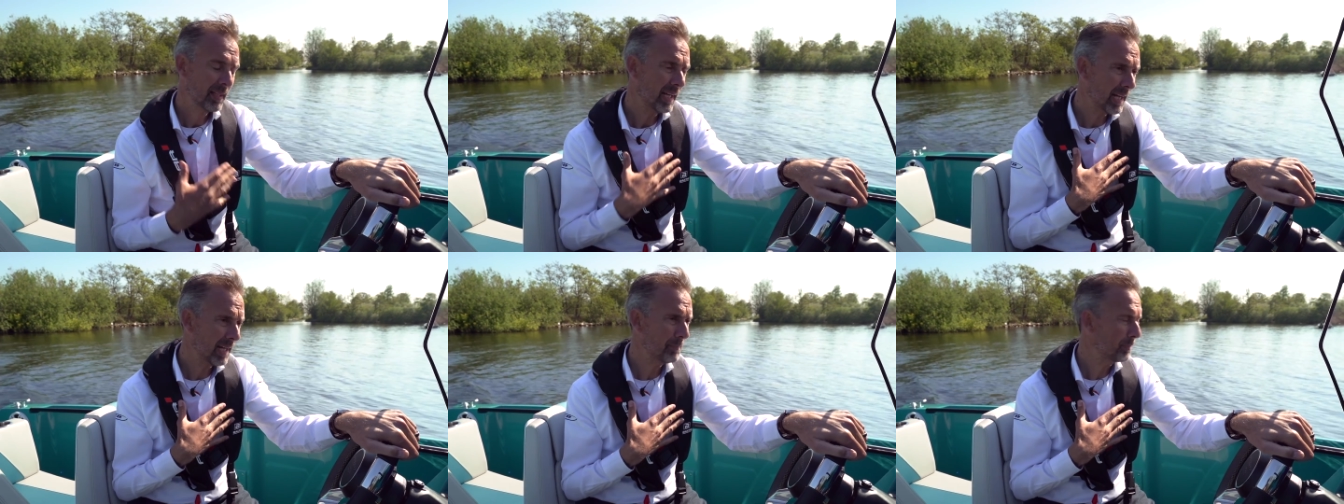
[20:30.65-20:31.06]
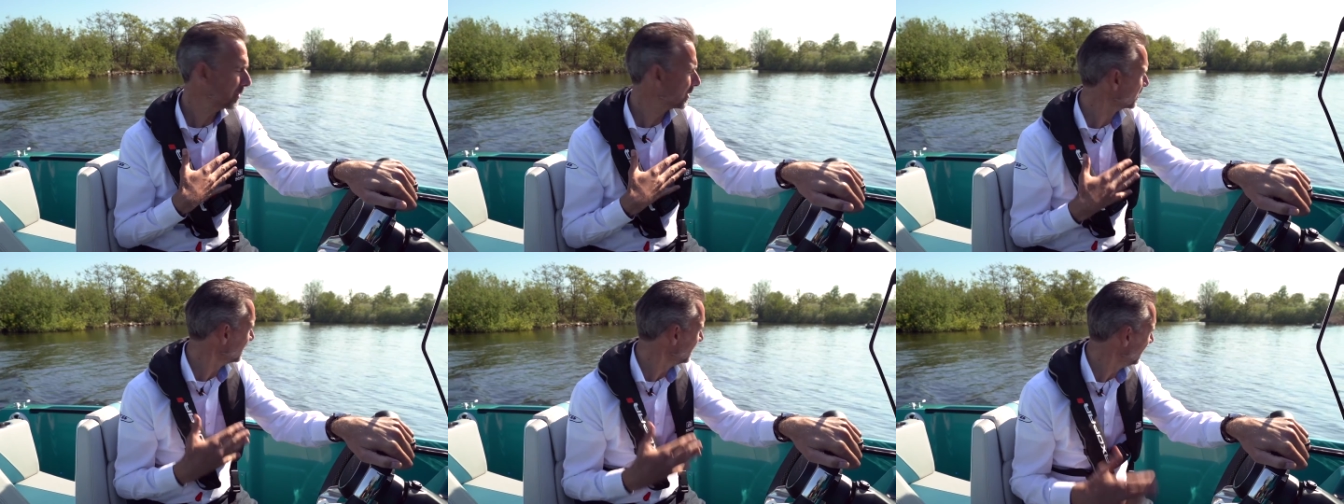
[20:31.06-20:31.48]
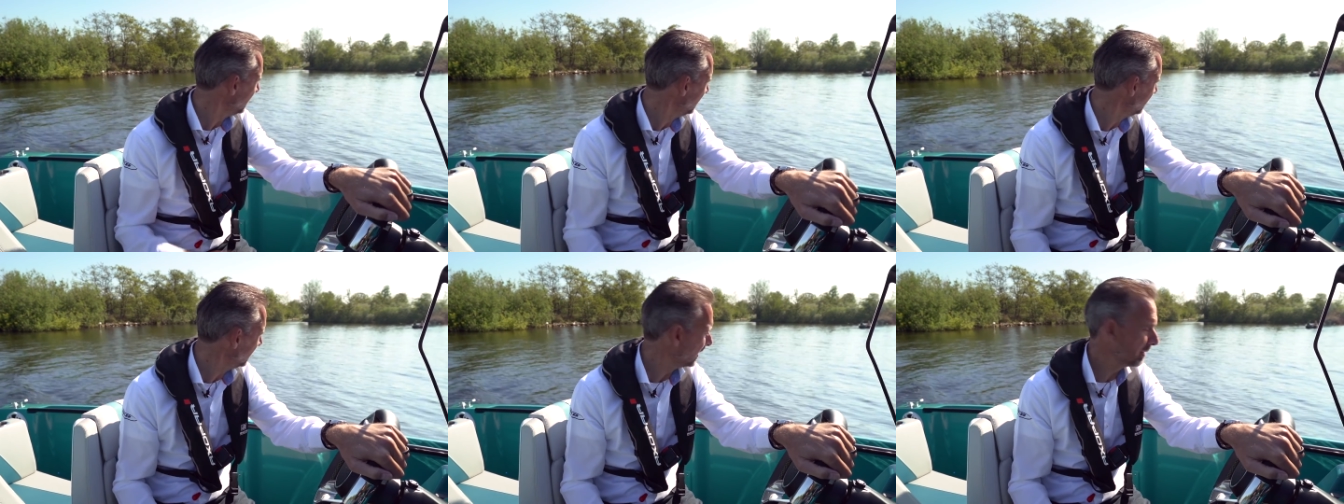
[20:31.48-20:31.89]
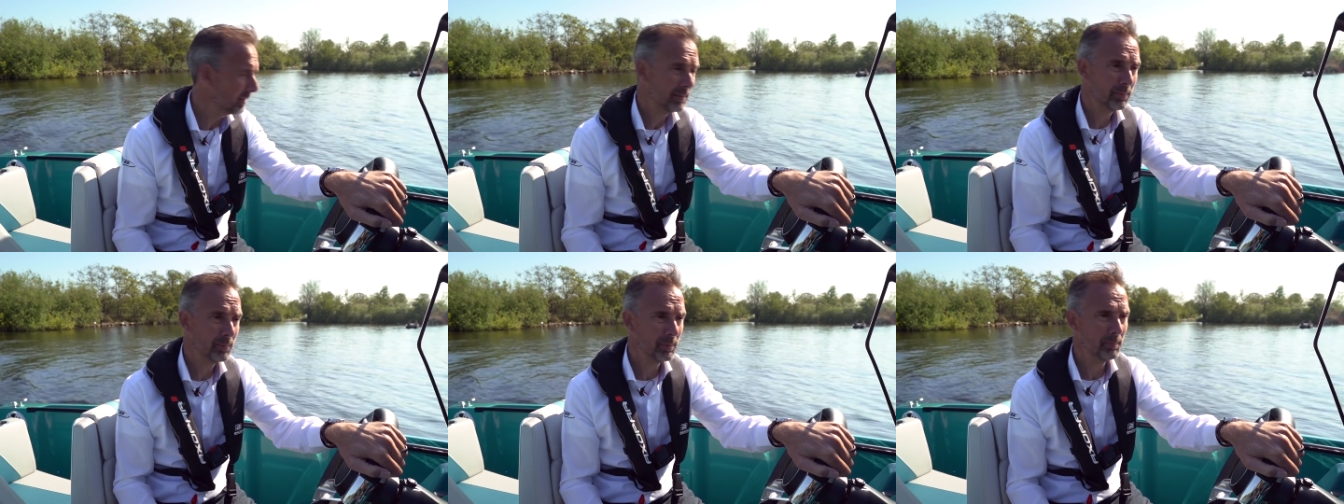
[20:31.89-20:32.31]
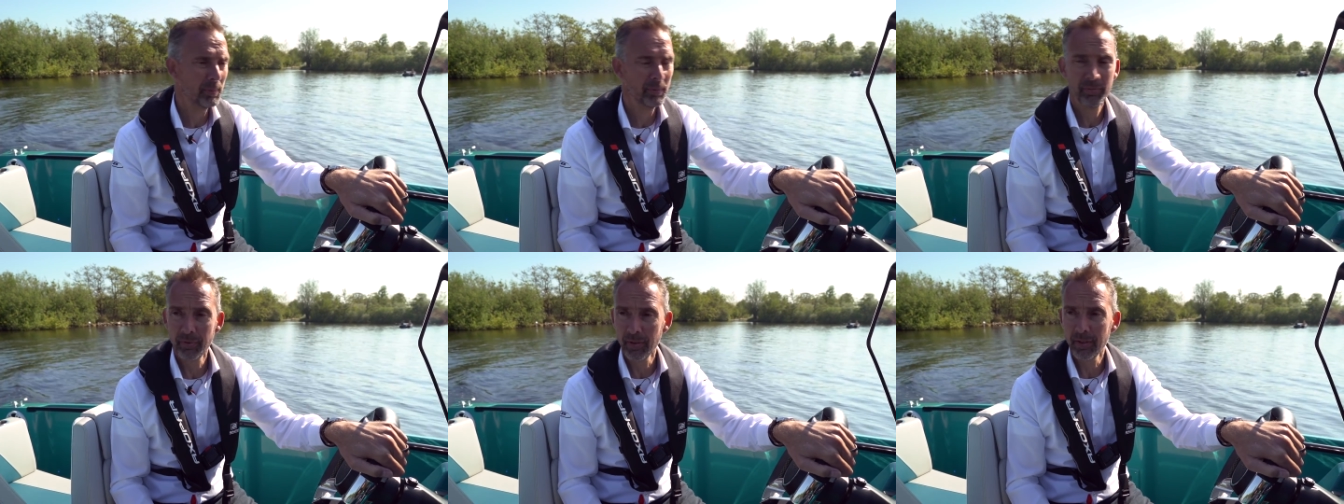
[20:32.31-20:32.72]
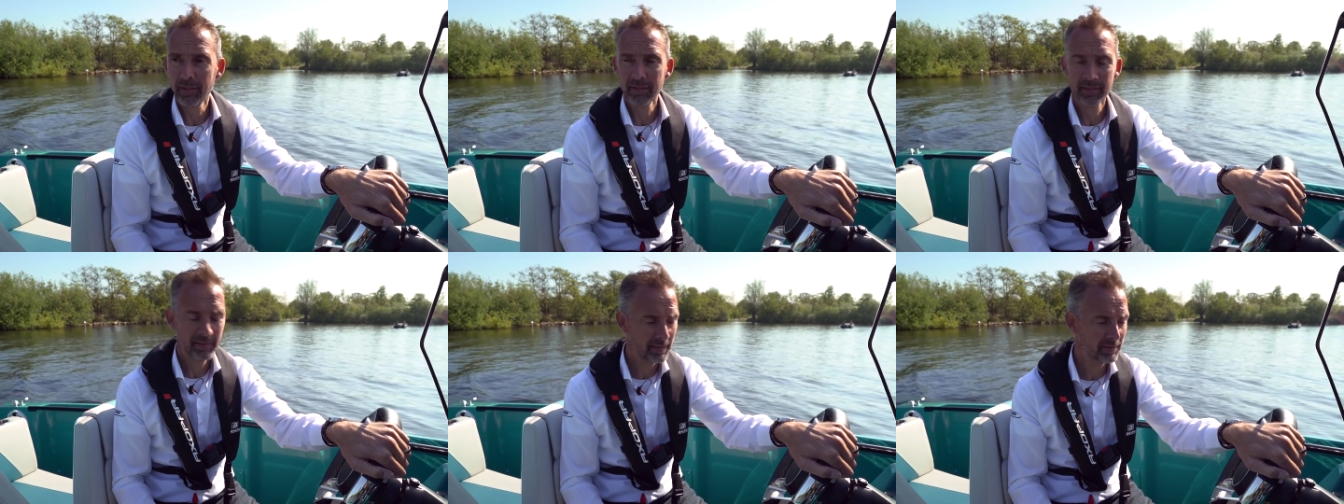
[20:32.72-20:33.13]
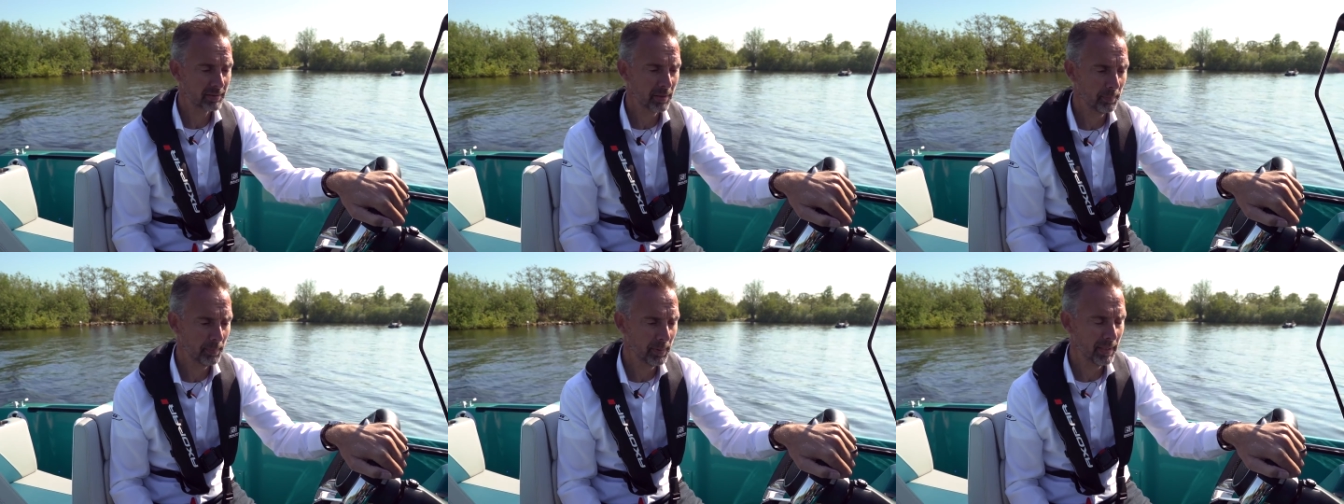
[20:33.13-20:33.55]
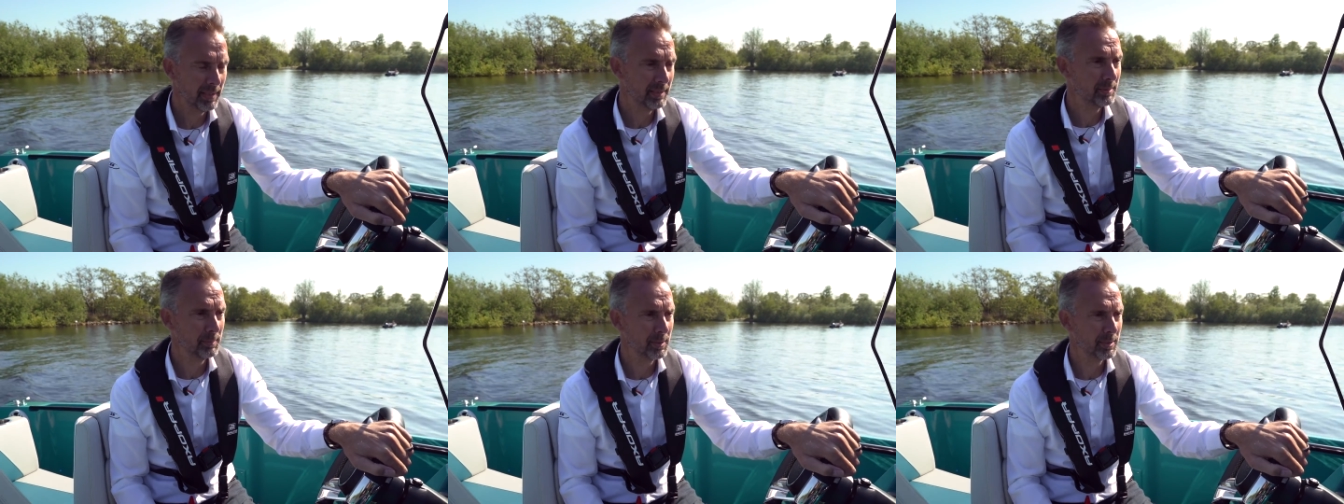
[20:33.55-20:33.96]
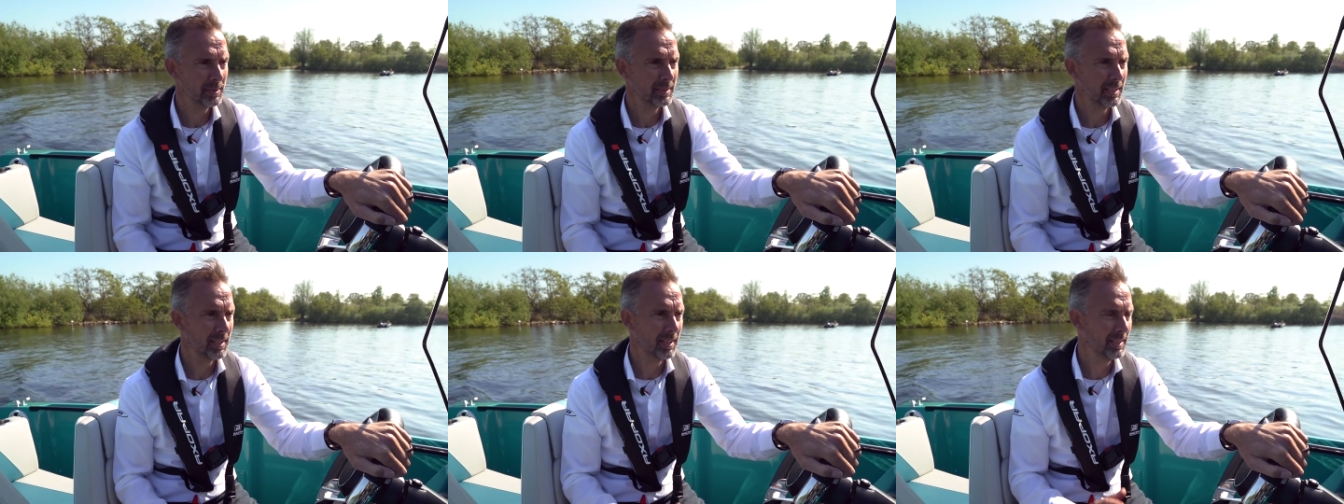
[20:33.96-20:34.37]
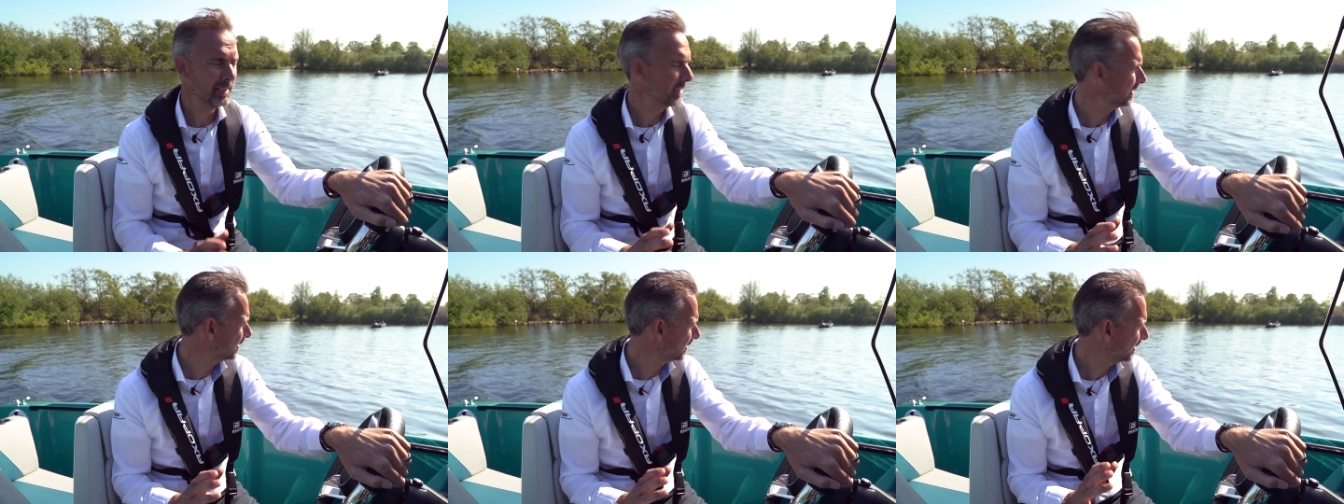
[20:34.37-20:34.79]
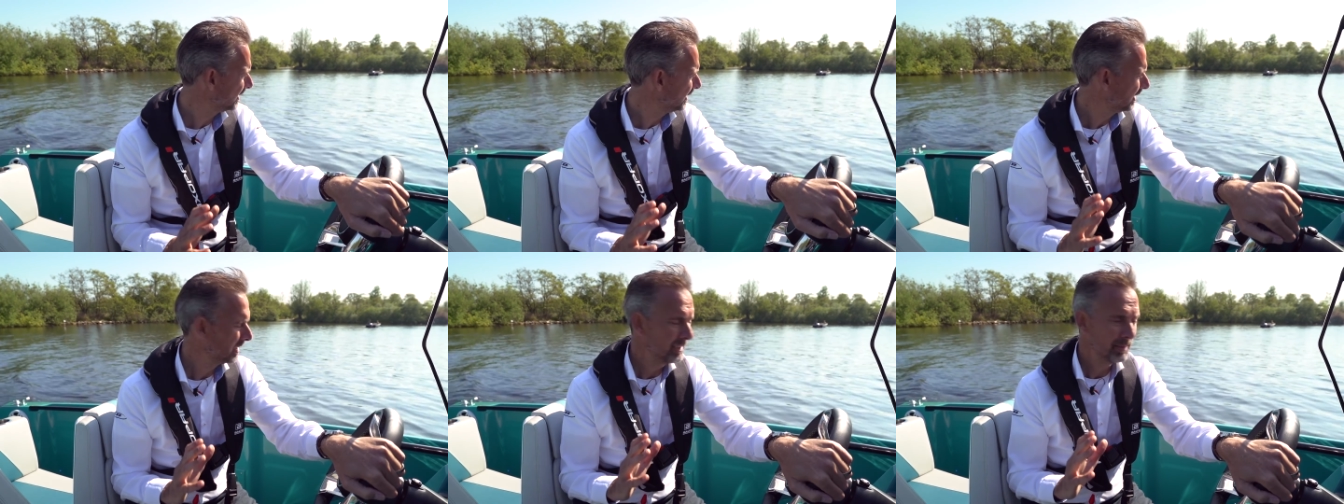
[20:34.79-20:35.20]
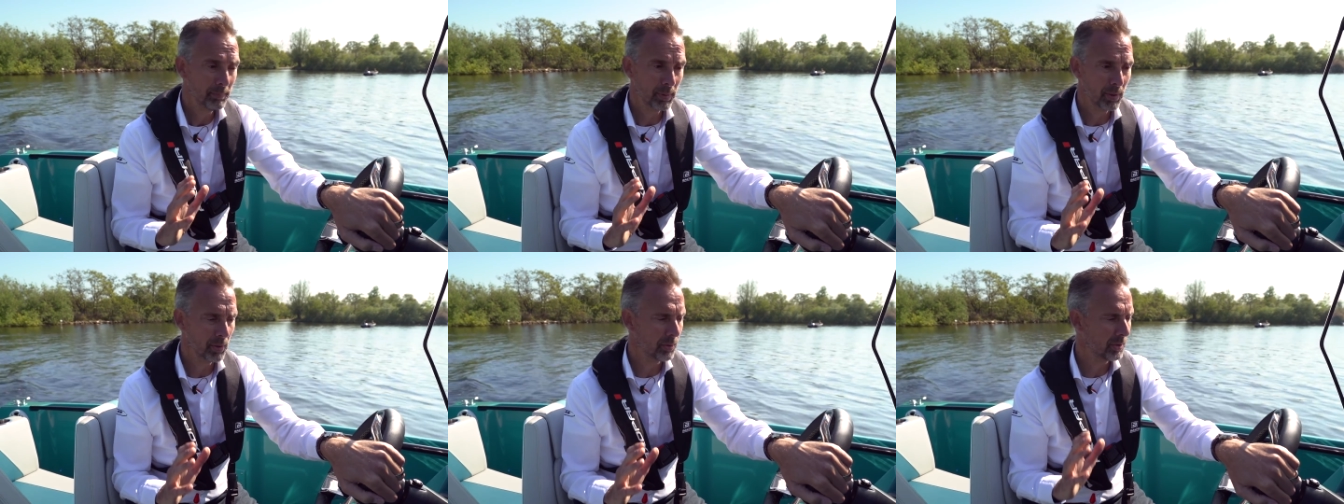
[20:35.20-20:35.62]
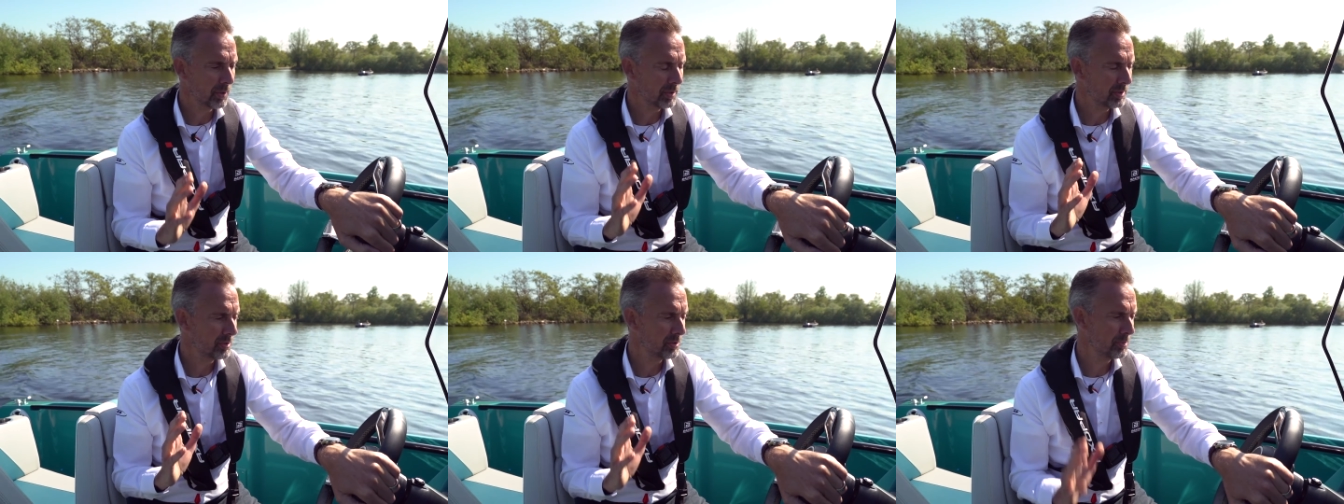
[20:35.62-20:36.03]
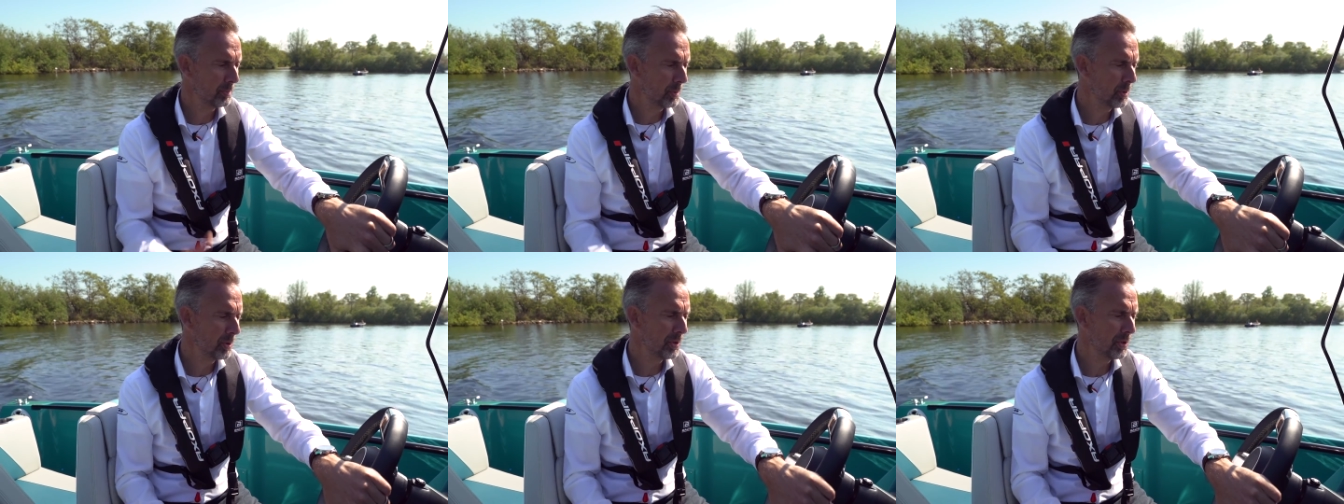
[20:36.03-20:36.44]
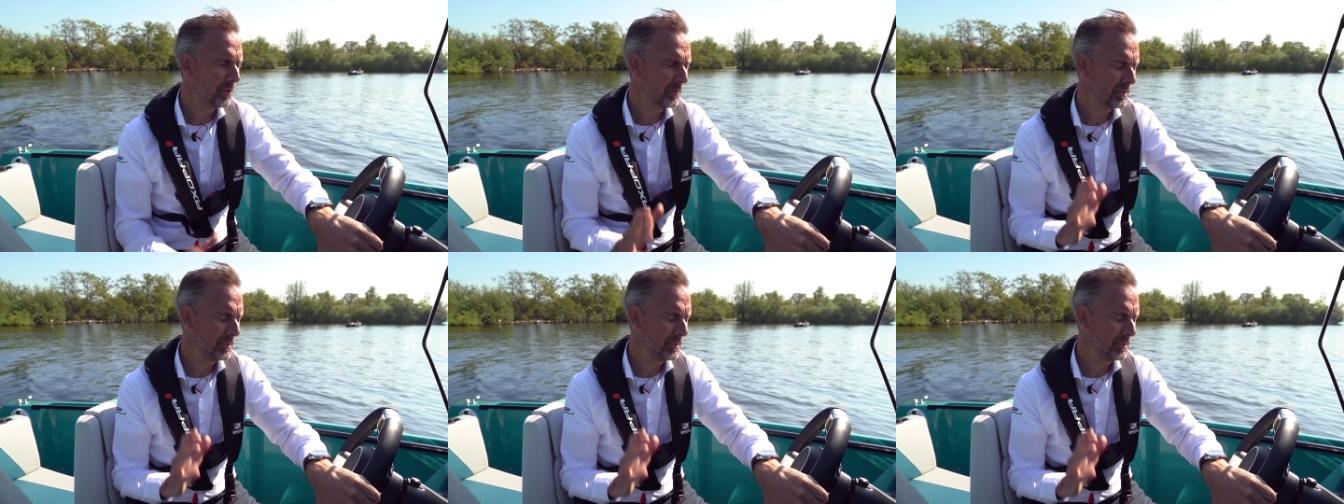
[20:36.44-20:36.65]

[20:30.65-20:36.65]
I personally would prefer this combination because I think it's both smooth,